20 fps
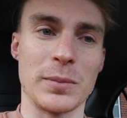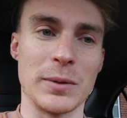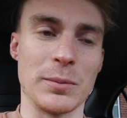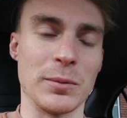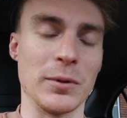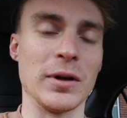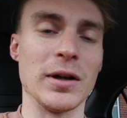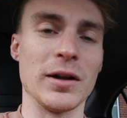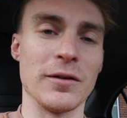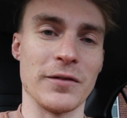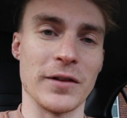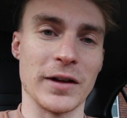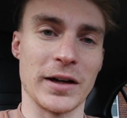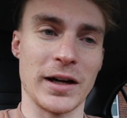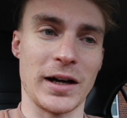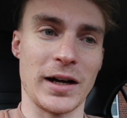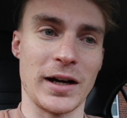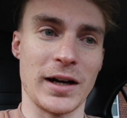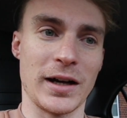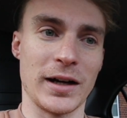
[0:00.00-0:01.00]
People love the
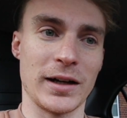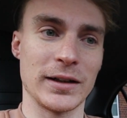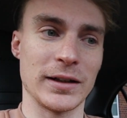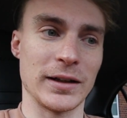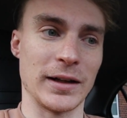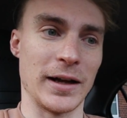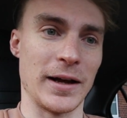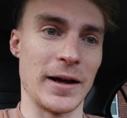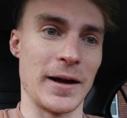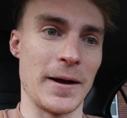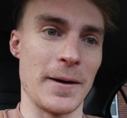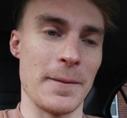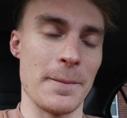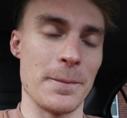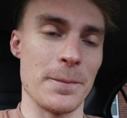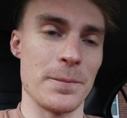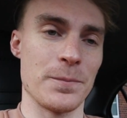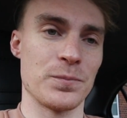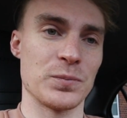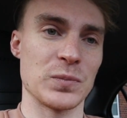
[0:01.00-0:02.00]
car.
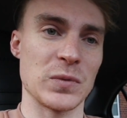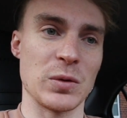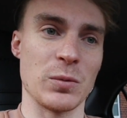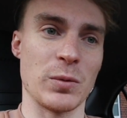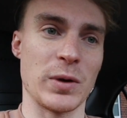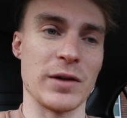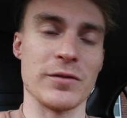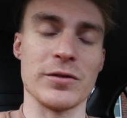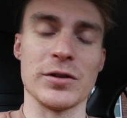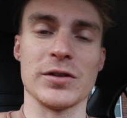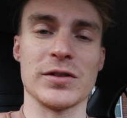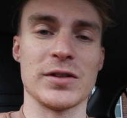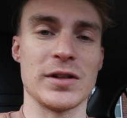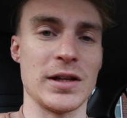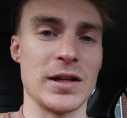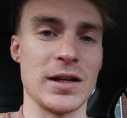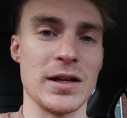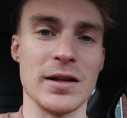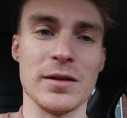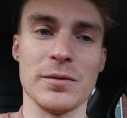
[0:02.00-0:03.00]
Whenever you
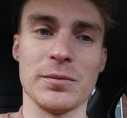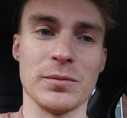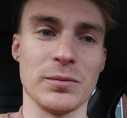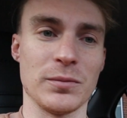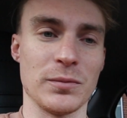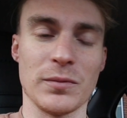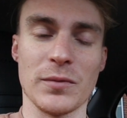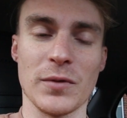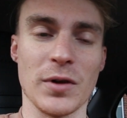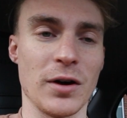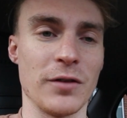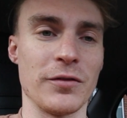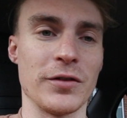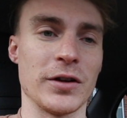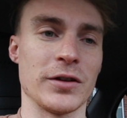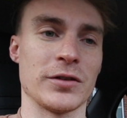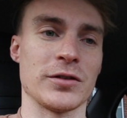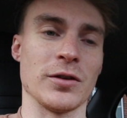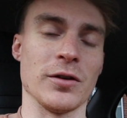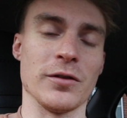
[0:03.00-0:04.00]
see
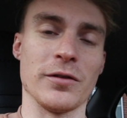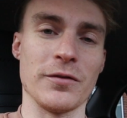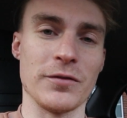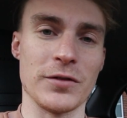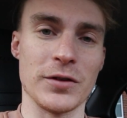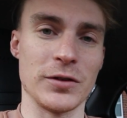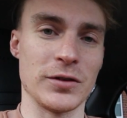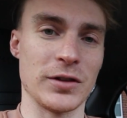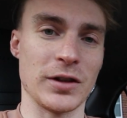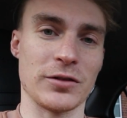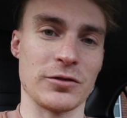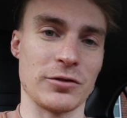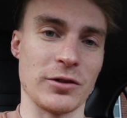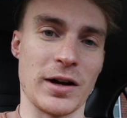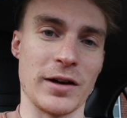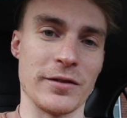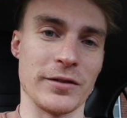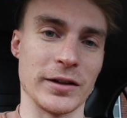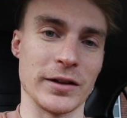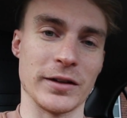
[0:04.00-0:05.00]
other sort of enthusiasts
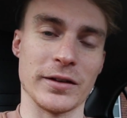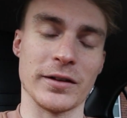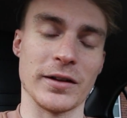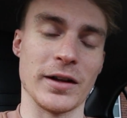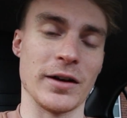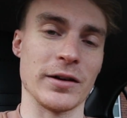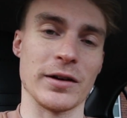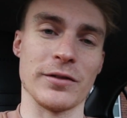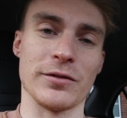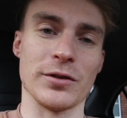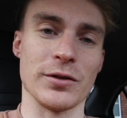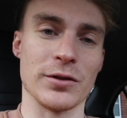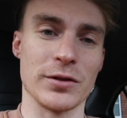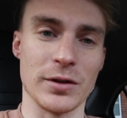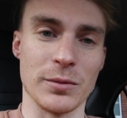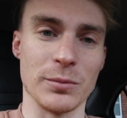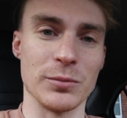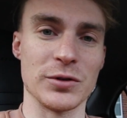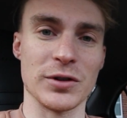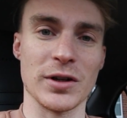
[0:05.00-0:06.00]
driving, they'll give you a
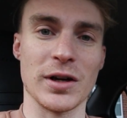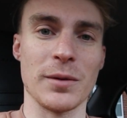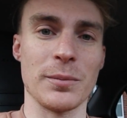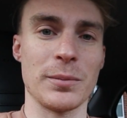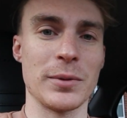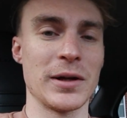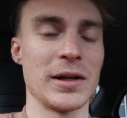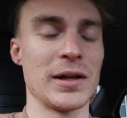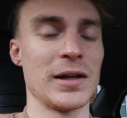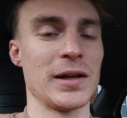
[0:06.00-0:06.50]
thumbs up.